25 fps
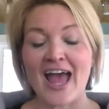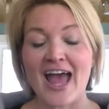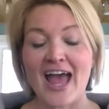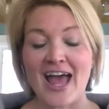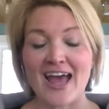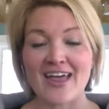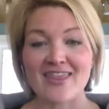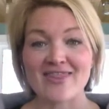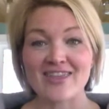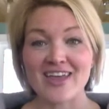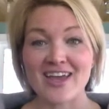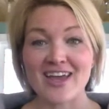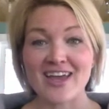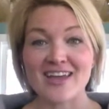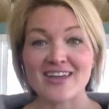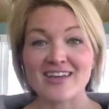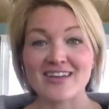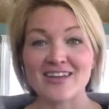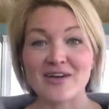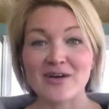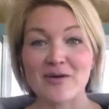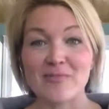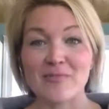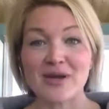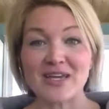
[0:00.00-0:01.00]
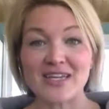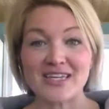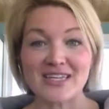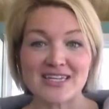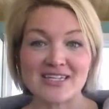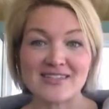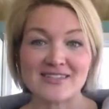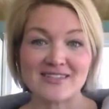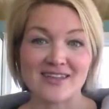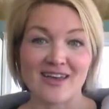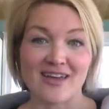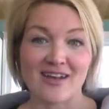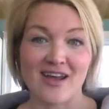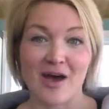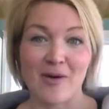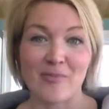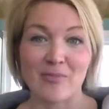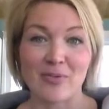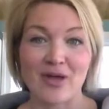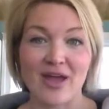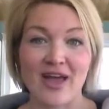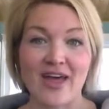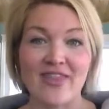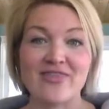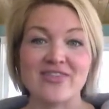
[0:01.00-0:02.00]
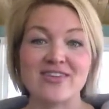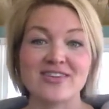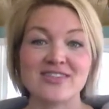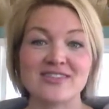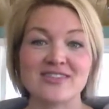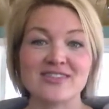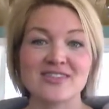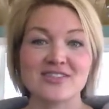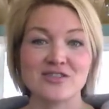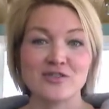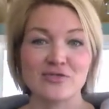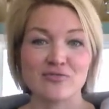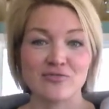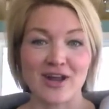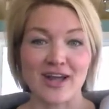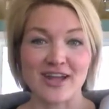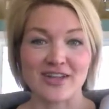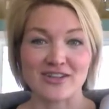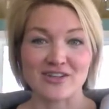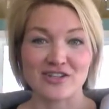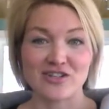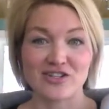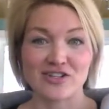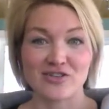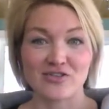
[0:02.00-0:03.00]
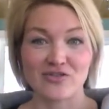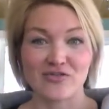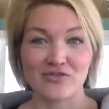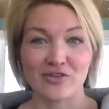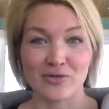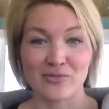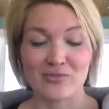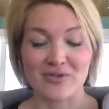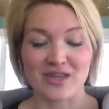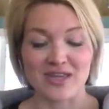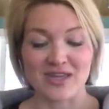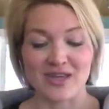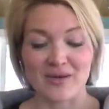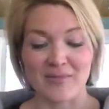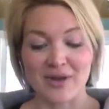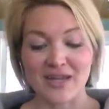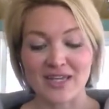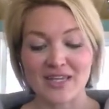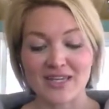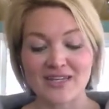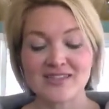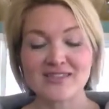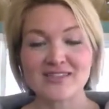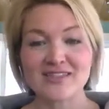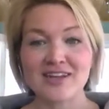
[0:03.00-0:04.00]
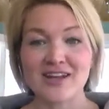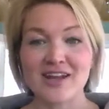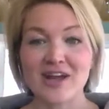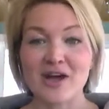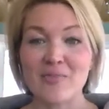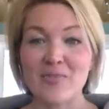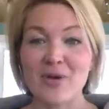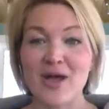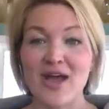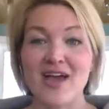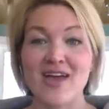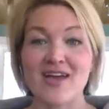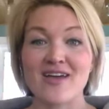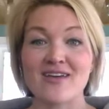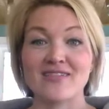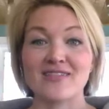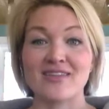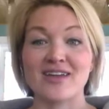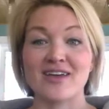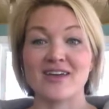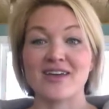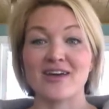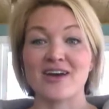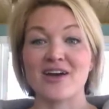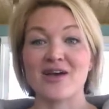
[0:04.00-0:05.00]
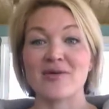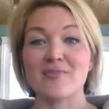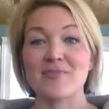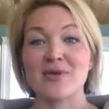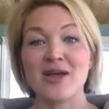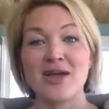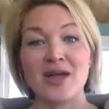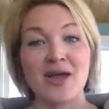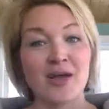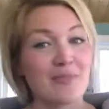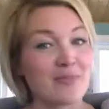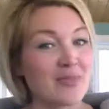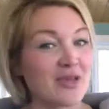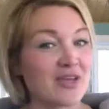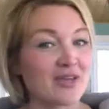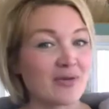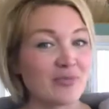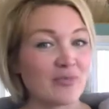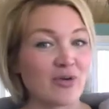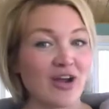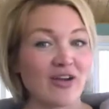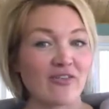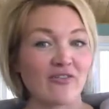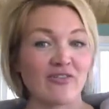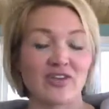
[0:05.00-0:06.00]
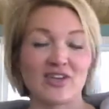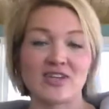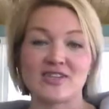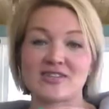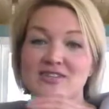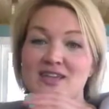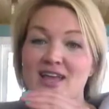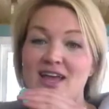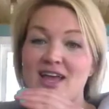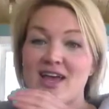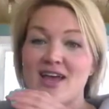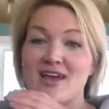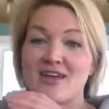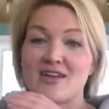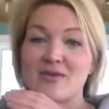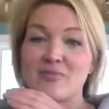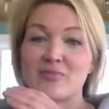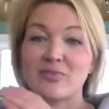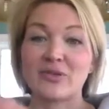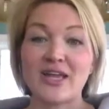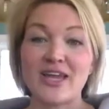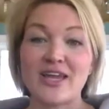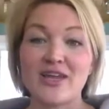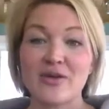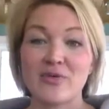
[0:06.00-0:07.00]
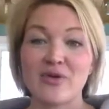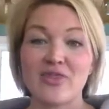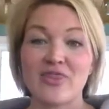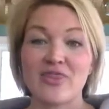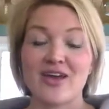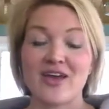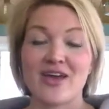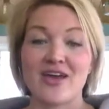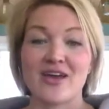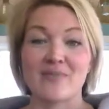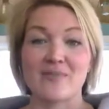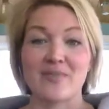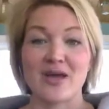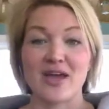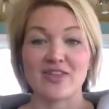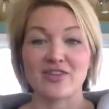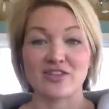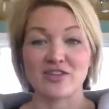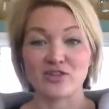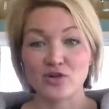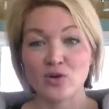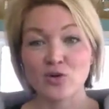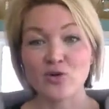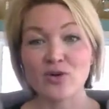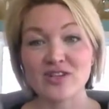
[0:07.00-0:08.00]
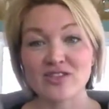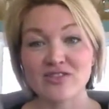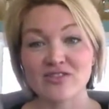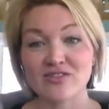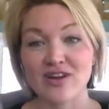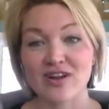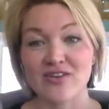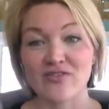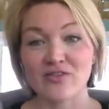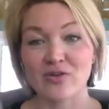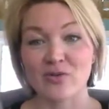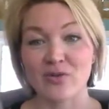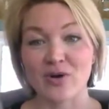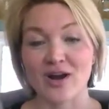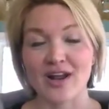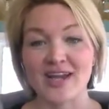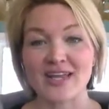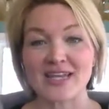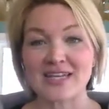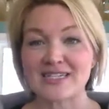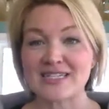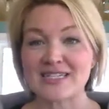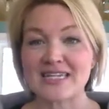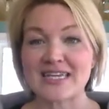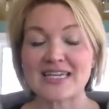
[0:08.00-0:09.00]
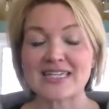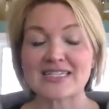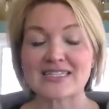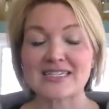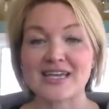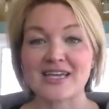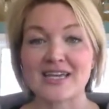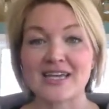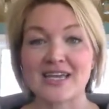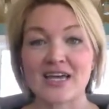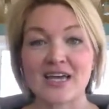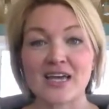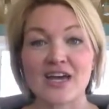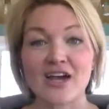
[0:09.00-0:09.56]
And then my kids get up, and this is the wrench for me. My kids get up, and then I'm making breakfast, and I'm playing with them, and the toys are everywhere, and it takes like